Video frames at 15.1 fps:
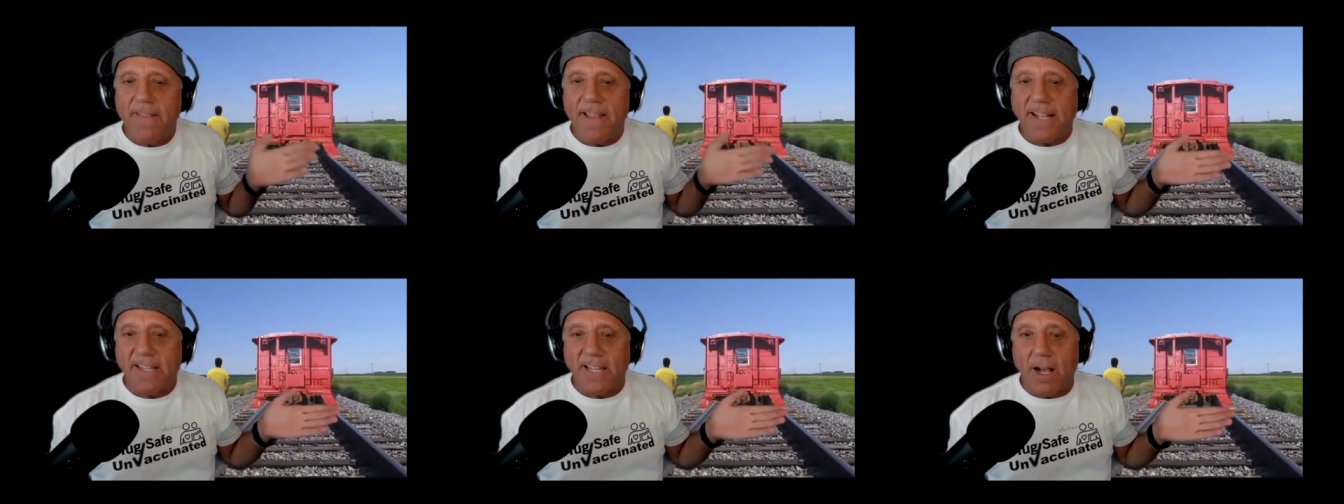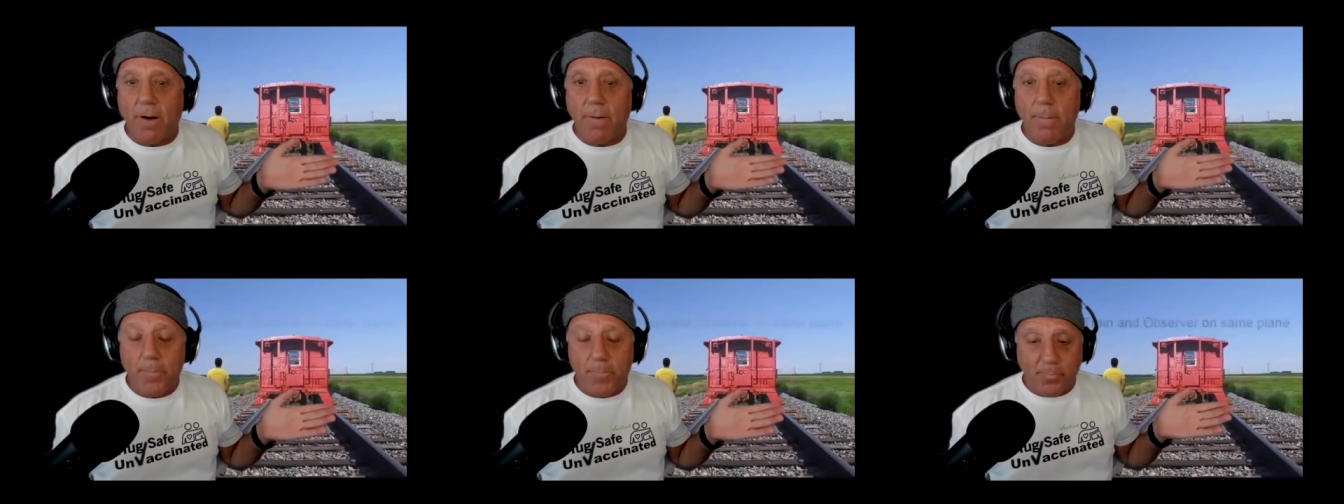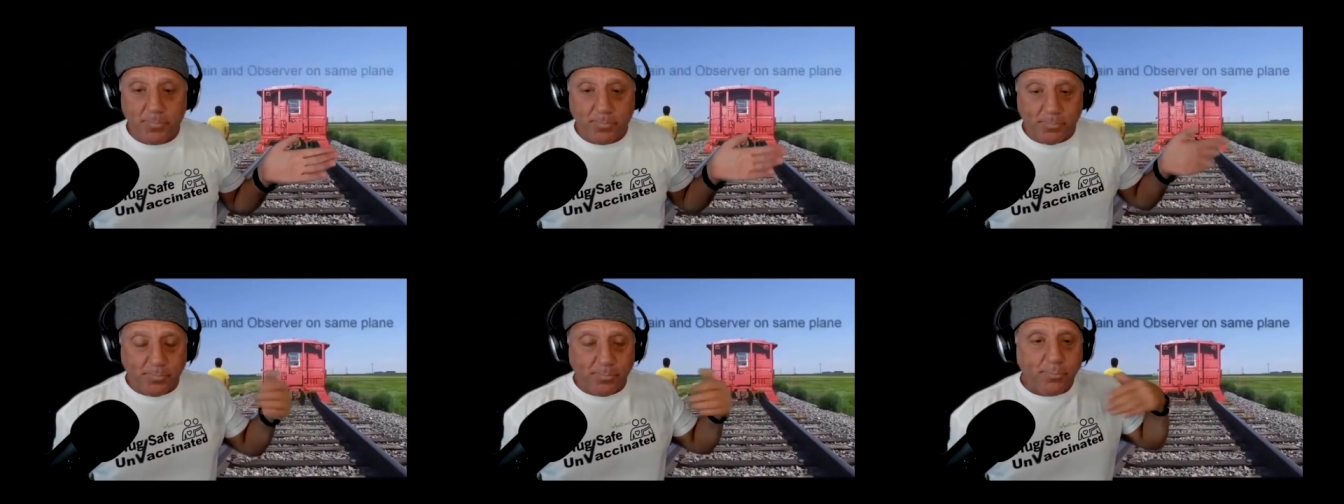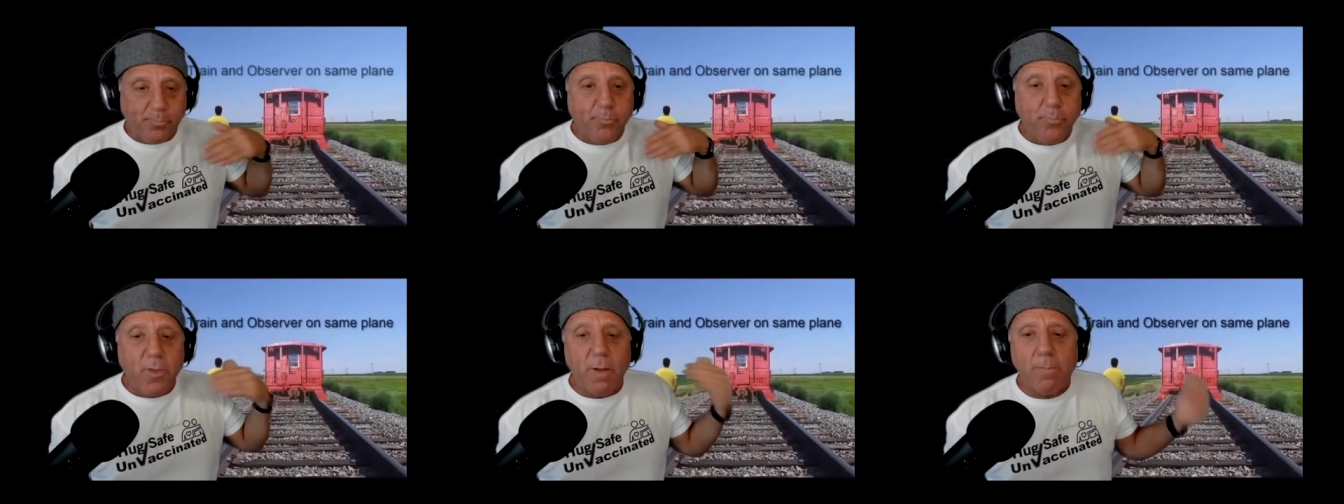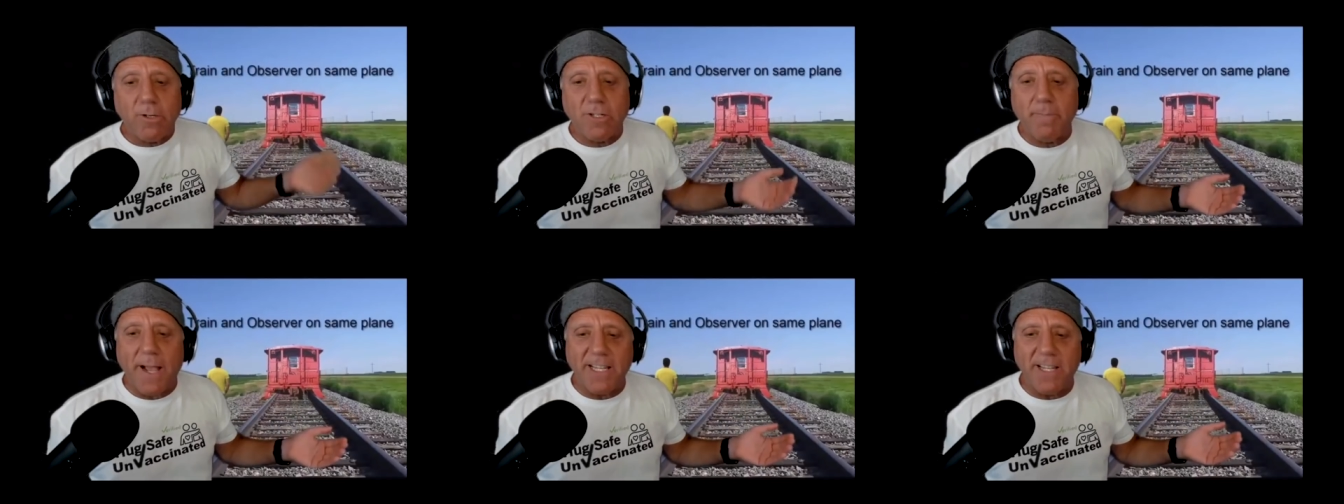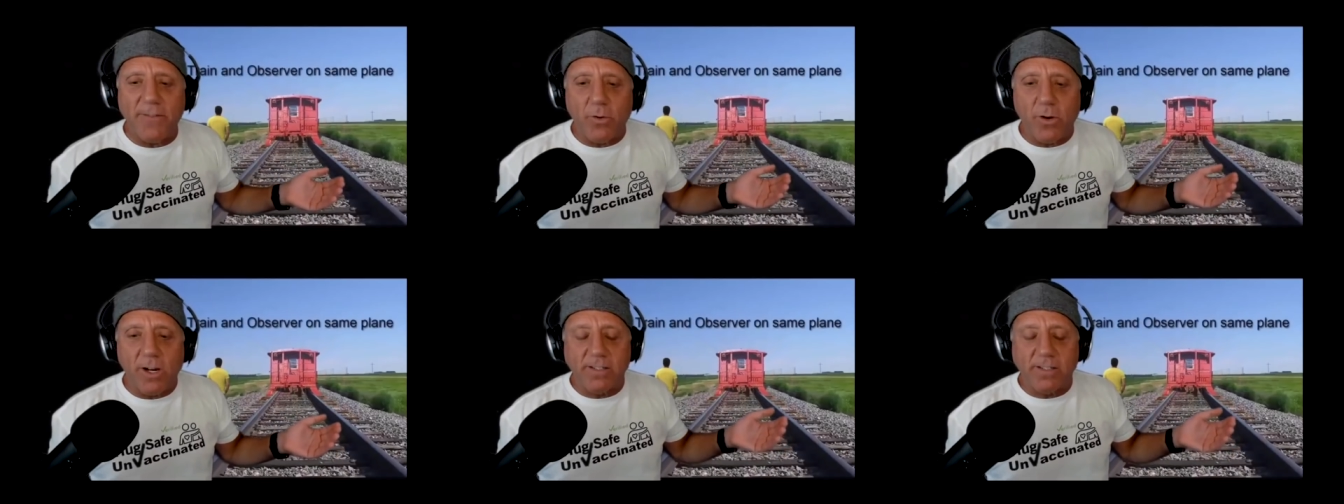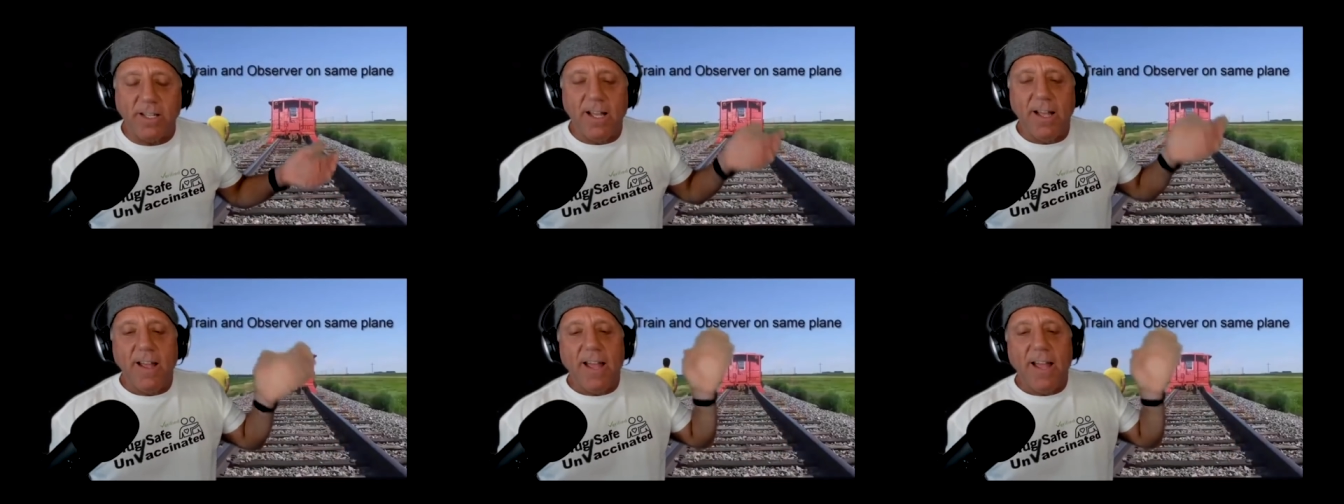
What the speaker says: That's how perspective works.